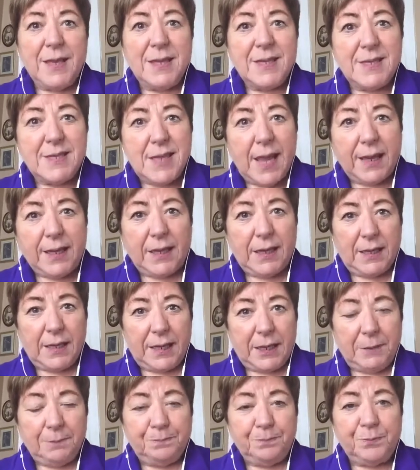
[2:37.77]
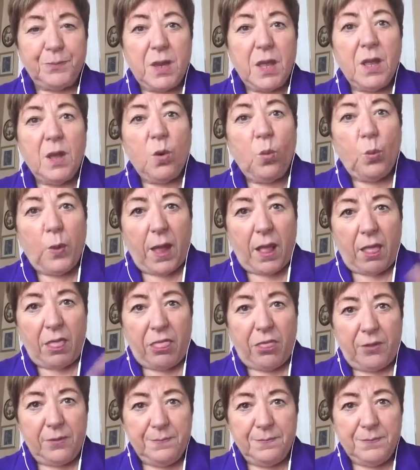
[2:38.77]
Secondly,
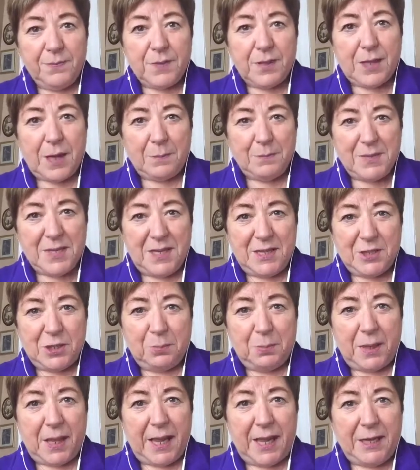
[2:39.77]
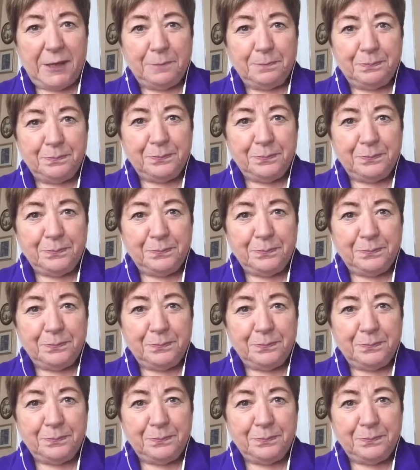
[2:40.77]
wealth comes into play.